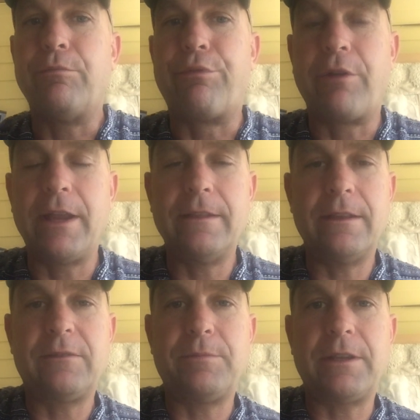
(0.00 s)
Bring
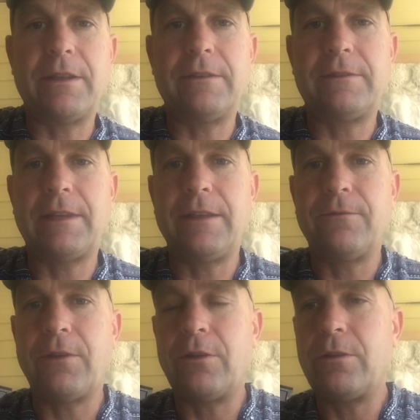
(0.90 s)
this because
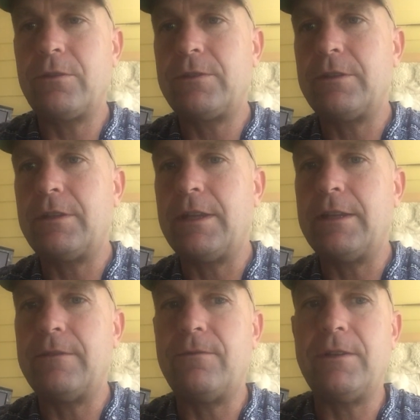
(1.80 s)
taking photos
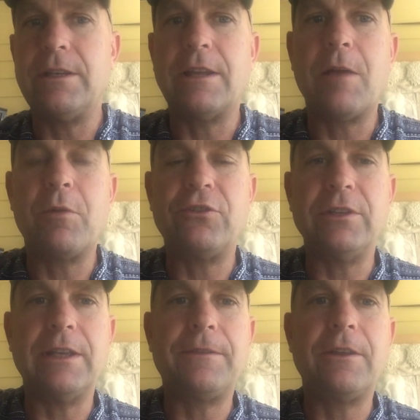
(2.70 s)
in Vietnam, once
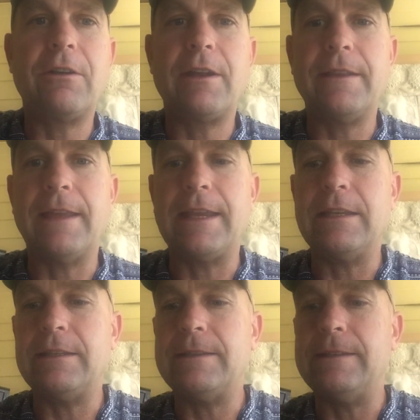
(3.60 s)
you get there, they
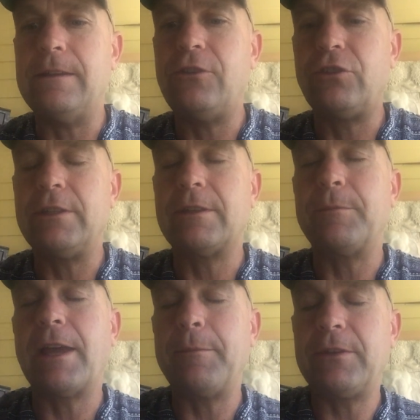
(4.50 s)
can usually
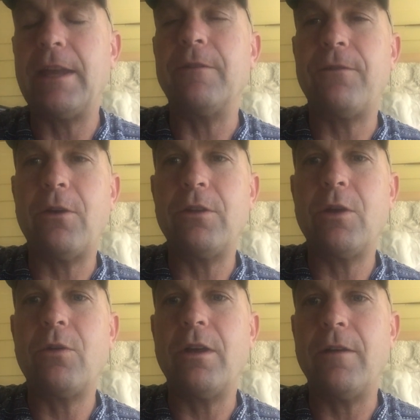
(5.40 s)
sometimes take a
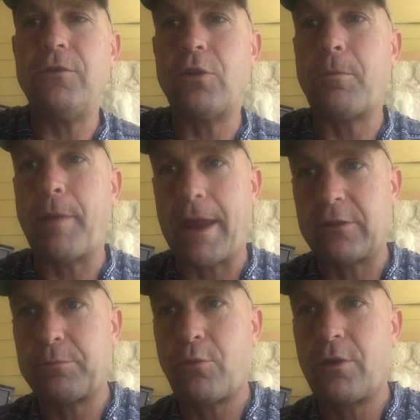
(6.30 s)
photo of your
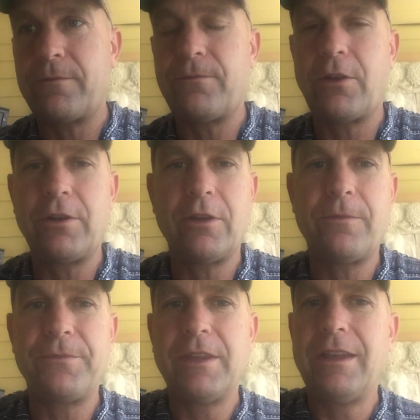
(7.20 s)
passport
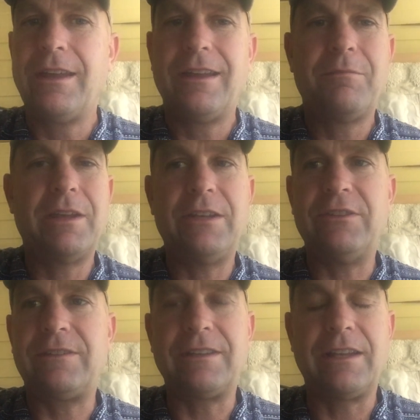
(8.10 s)
photo, but it
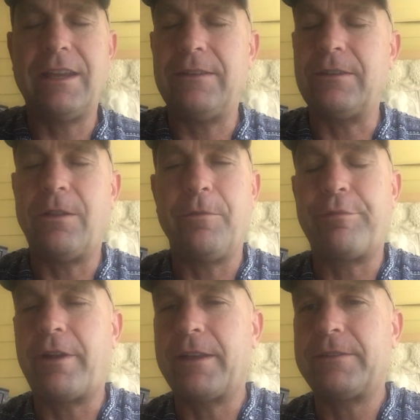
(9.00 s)
just delays the whole
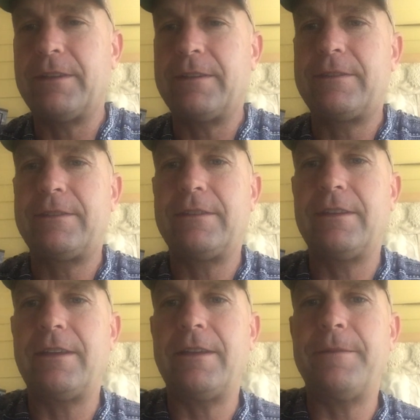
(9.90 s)
process.
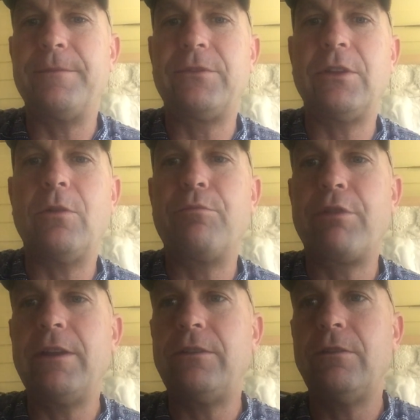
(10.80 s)
So
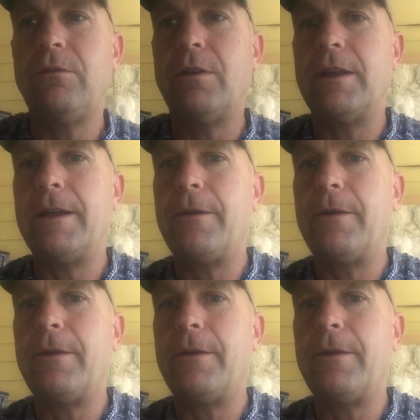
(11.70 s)
bring 2